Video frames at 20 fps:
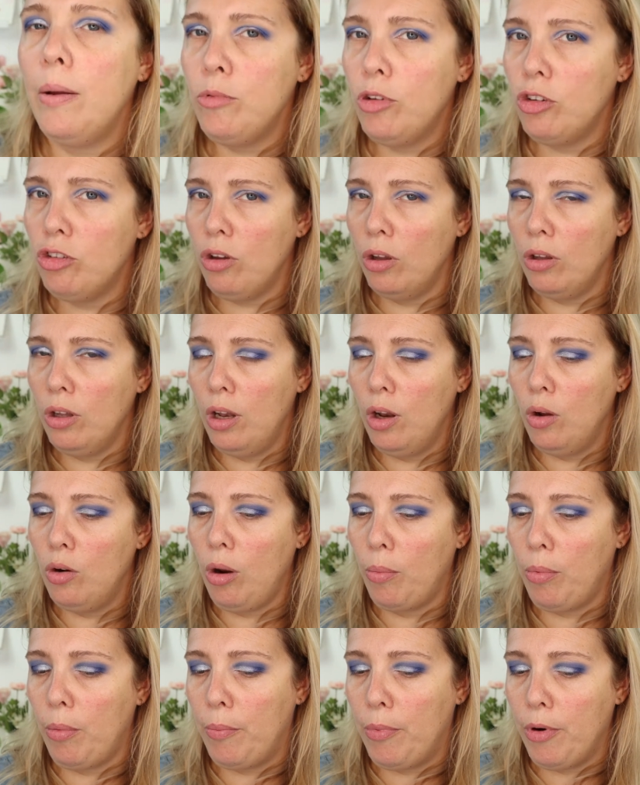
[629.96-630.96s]
I'm just gonna
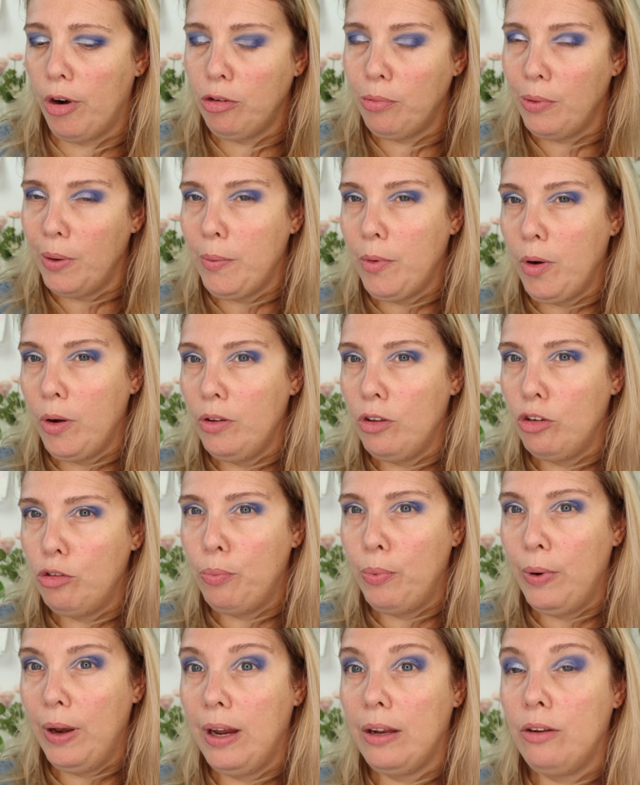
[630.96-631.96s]
load up a brush, but I'm going to
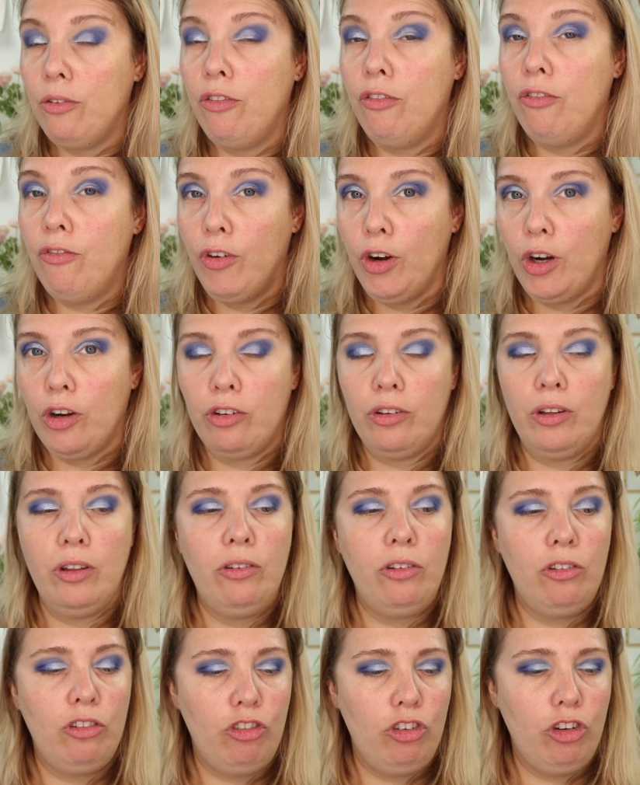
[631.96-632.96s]
spray it first.
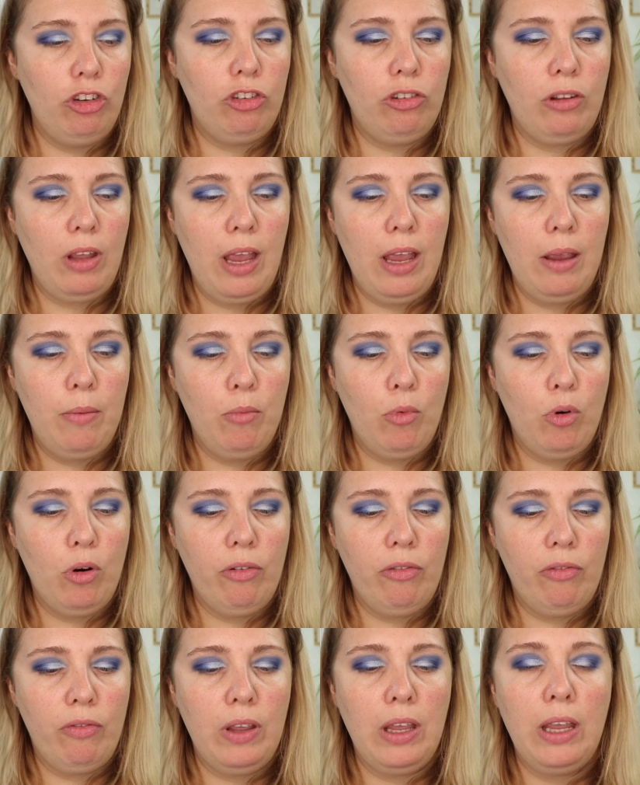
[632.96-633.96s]
This is just a
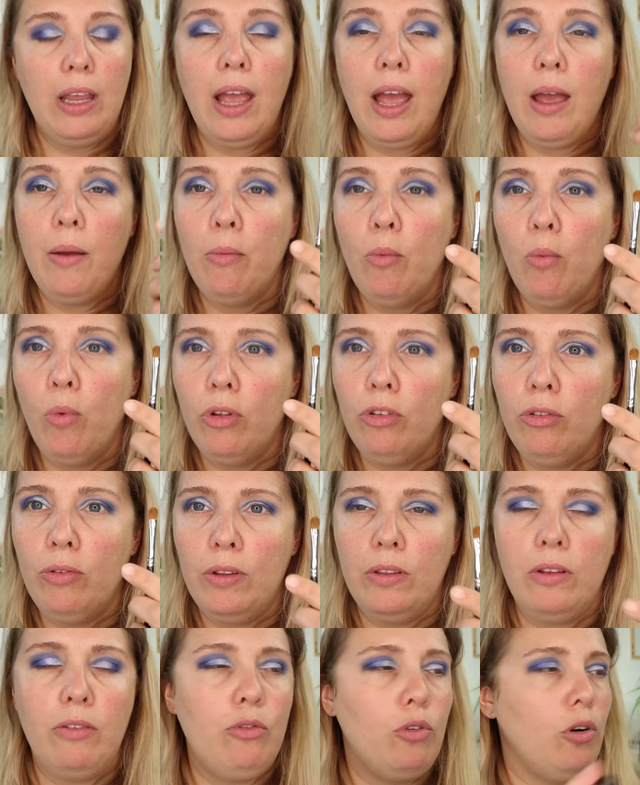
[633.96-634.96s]
Morphe
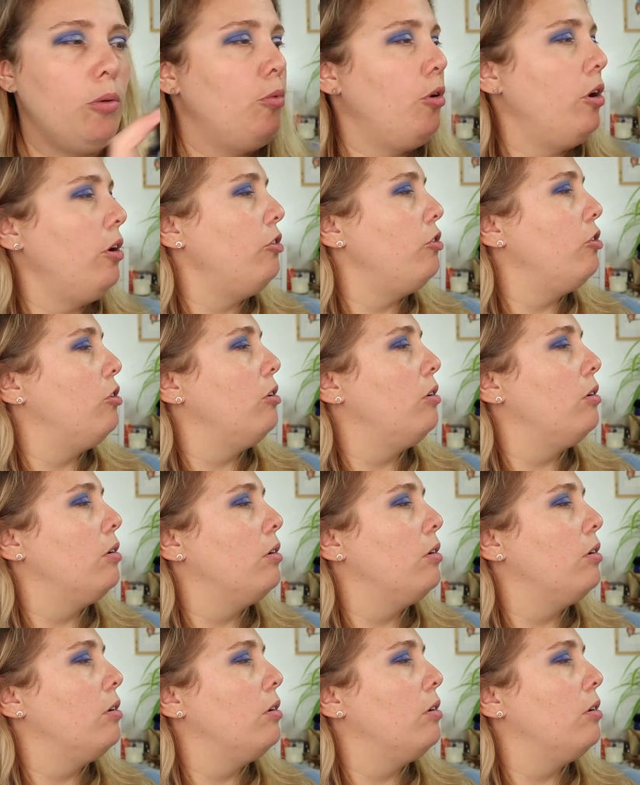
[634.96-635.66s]
M124 brush.